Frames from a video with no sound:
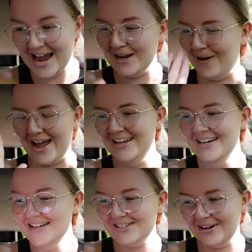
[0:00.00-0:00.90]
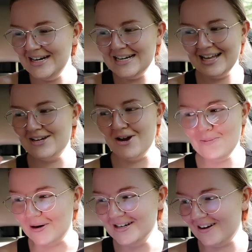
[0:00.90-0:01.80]
Anyway, so I need to like go
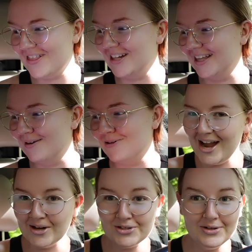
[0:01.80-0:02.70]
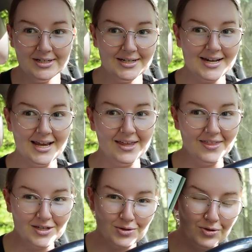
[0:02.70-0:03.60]
print off that label. I also need to take
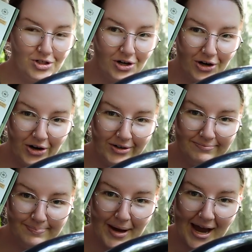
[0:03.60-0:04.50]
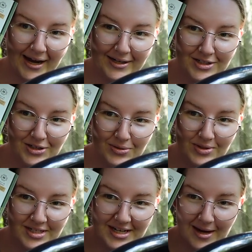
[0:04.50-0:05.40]
this return back to
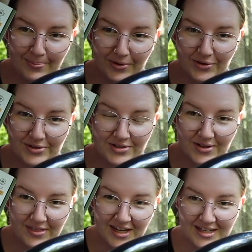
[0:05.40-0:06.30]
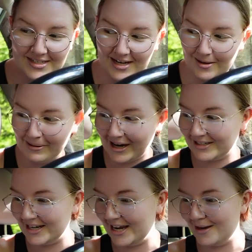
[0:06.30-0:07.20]
Staples so that they can send it back
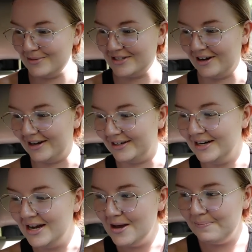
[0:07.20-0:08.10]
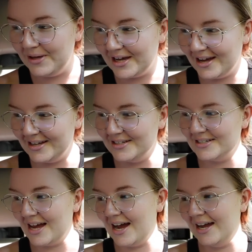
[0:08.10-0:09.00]
to Amazon
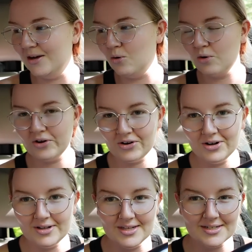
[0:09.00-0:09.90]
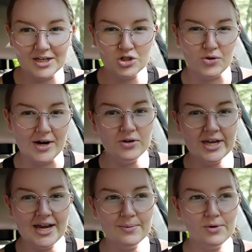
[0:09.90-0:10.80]
because I ordered these like trail
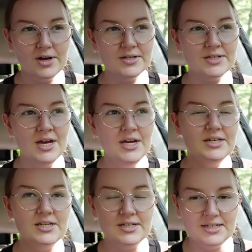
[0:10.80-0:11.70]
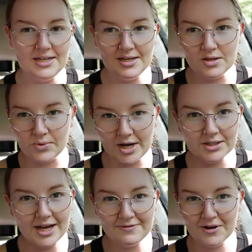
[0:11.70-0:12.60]
cameras to see the
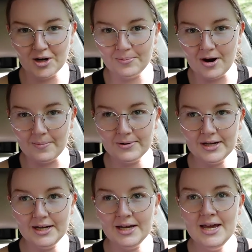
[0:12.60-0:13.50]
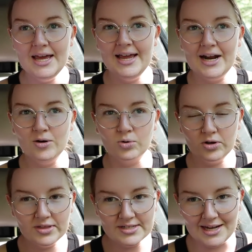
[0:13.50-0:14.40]
wildlife on our property and I
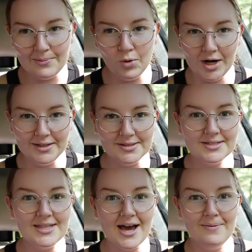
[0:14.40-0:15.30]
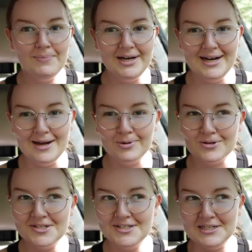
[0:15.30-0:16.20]
ordered the same ones that my neighbor
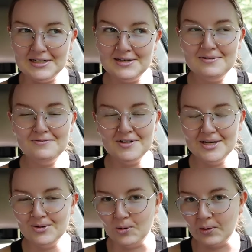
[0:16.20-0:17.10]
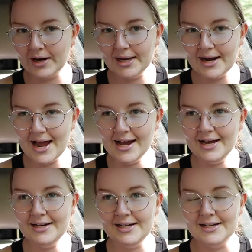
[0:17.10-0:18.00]
Steve in Oregon
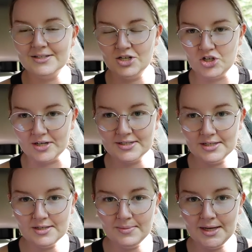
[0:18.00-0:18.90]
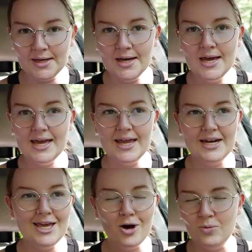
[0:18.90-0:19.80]
had and suggested to me and
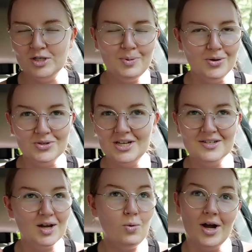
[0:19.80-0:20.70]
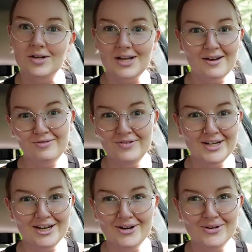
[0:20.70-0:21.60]
he always posts his like wildlife
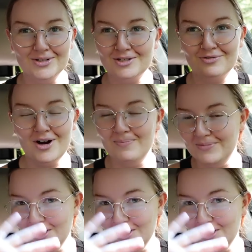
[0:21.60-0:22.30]
videos from,